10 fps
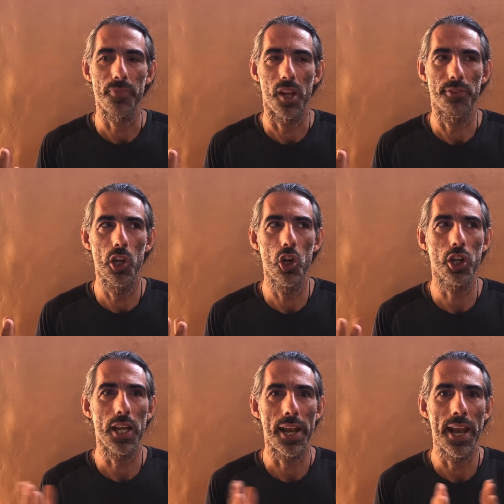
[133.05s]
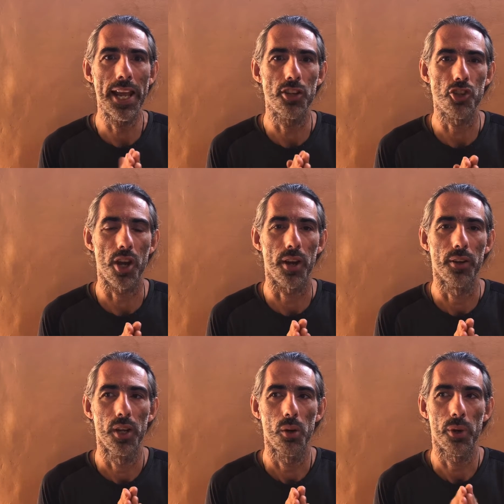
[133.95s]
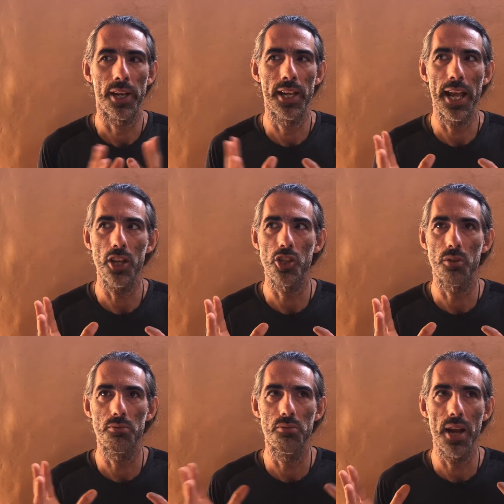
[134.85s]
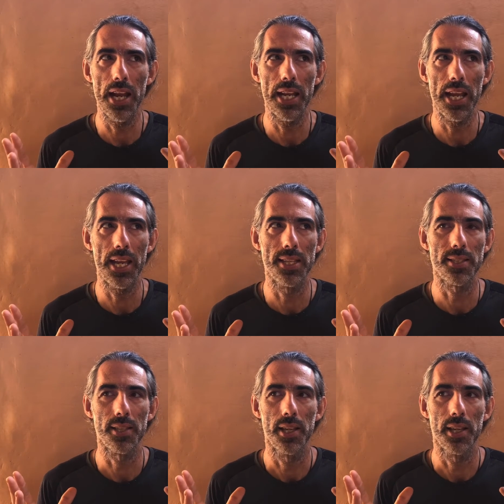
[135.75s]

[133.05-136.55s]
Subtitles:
If you look at nature, when nature really is